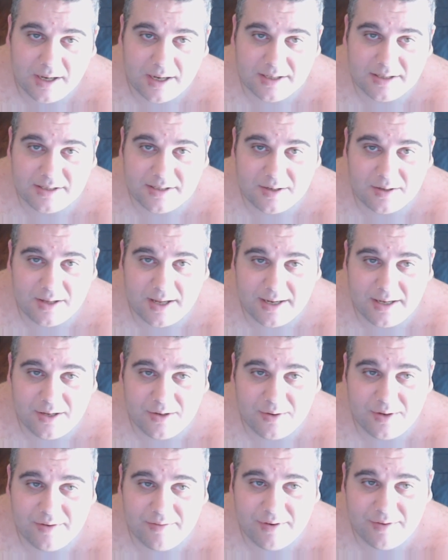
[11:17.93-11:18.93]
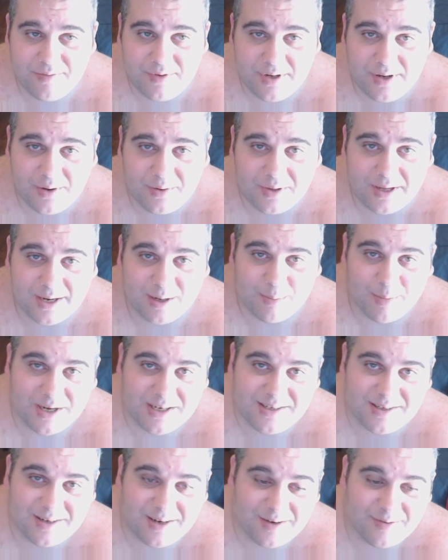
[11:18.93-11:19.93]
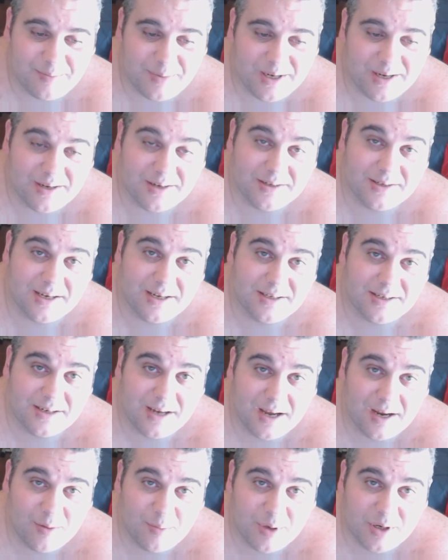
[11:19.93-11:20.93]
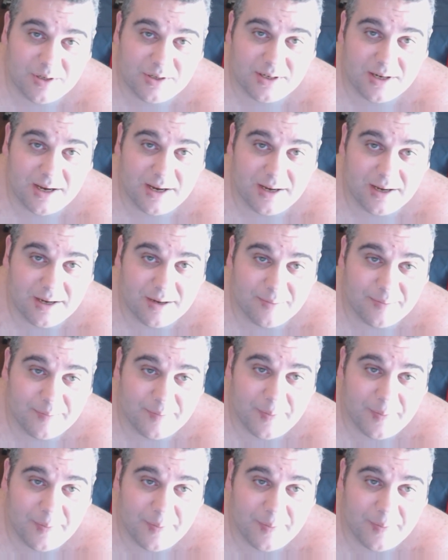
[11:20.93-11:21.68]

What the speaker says: still like you even if you don't like my stuff, because that's the kind of person I am.